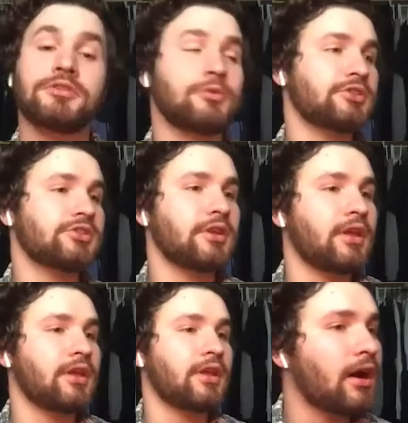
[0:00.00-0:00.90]
question.
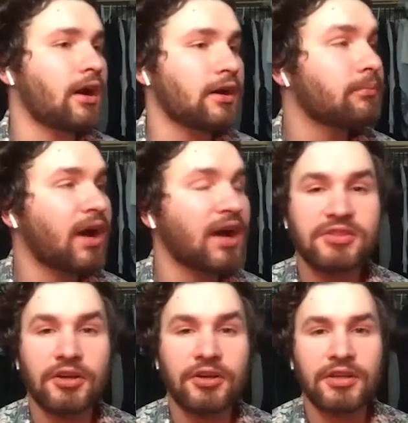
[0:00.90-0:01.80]
Um, I
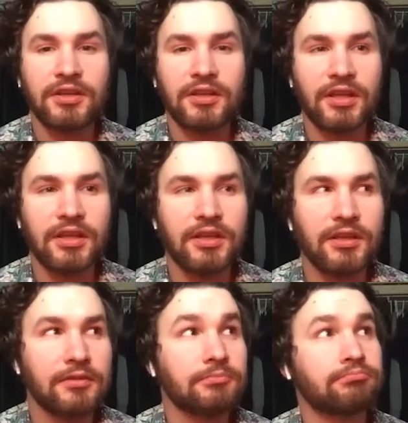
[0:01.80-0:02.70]
started
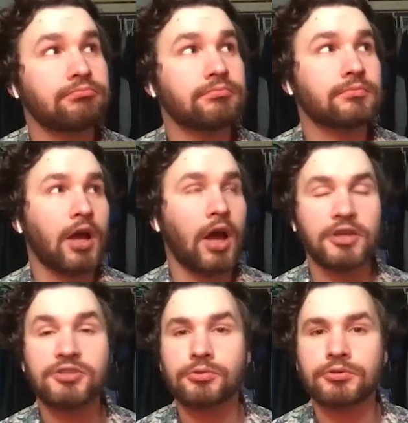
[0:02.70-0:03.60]
in high
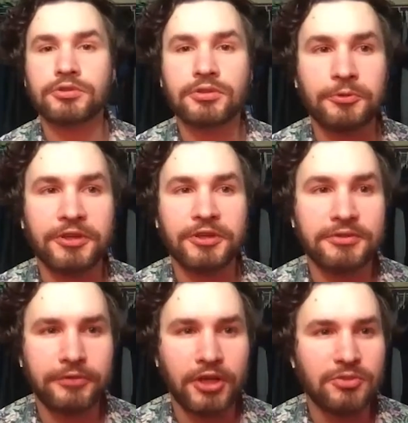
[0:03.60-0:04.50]
school when I was a
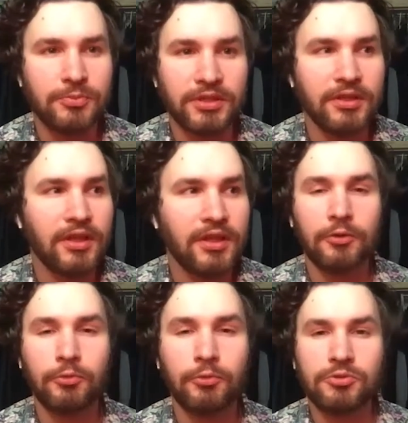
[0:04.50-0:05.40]
freshman, uh,
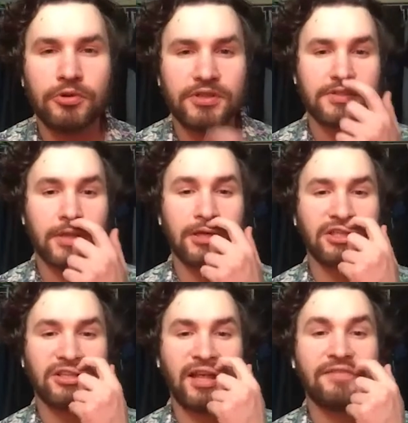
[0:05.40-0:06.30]
which was
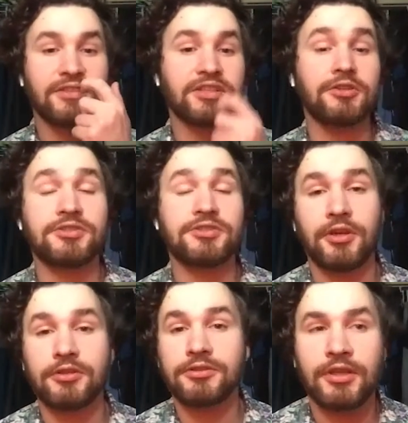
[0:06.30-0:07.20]
eleven years
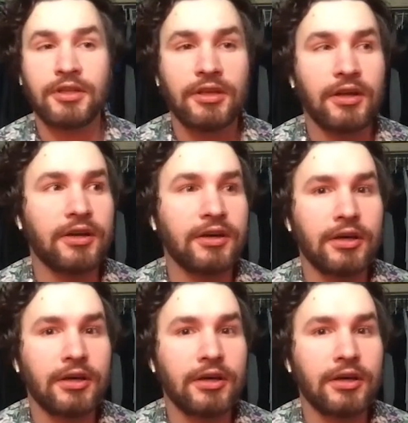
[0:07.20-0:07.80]
ago. Um,